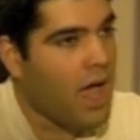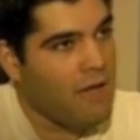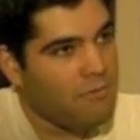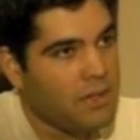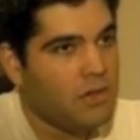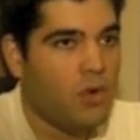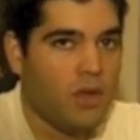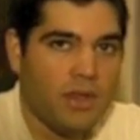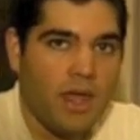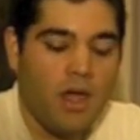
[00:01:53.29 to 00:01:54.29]
I've been
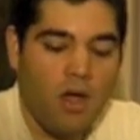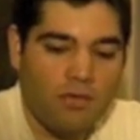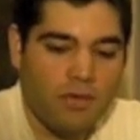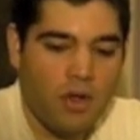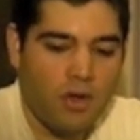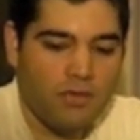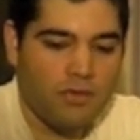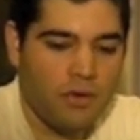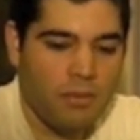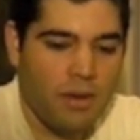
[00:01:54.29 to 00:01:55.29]
going there off and on
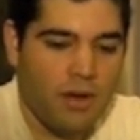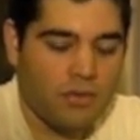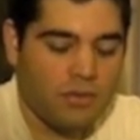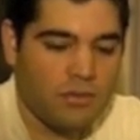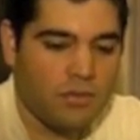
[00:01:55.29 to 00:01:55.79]
for about,